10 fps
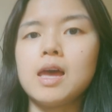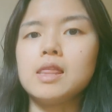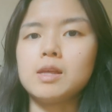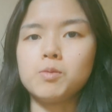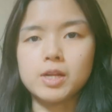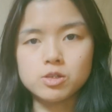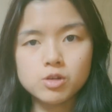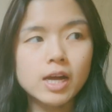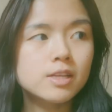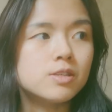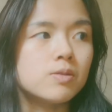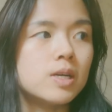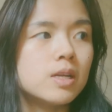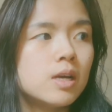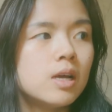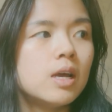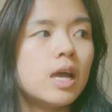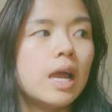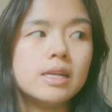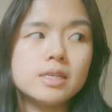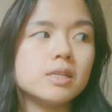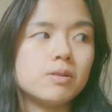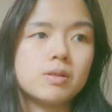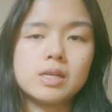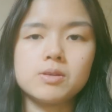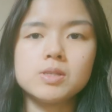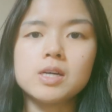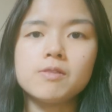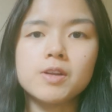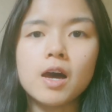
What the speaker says: And then when I try to do it, it doesn't look like their stuff.